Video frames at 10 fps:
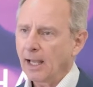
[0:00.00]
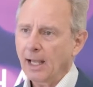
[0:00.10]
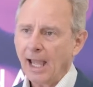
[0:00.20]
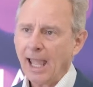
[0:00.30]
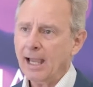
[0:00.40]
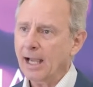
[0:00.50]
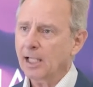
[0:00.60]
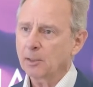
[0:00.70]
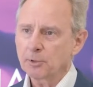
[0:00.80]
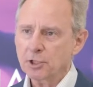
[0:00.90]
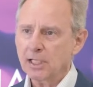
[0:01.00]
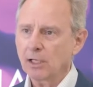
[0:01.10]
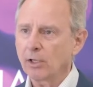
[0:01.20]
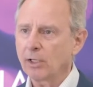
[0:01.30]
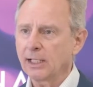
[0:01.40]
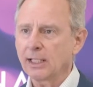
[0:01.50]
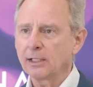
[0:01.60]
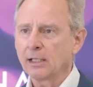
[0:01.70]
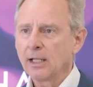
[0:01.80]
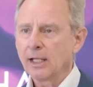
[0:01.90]
AI and machine learning
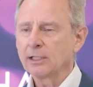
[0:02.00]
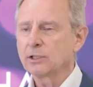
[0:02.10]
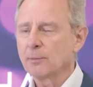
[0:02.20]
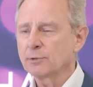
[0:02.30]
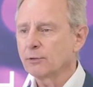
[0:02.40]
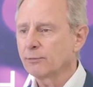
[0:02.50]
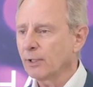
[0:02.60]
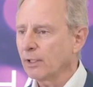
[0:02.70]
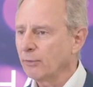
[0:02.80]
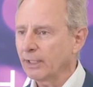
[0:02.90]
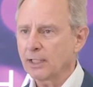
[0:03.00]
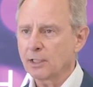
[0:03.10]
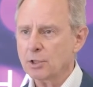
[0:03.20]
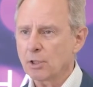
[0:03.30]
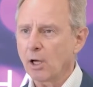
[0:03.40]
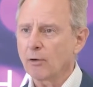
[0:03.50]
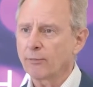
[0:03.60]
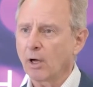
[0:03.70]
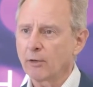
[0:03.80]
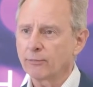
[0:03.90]
in terms of recognition of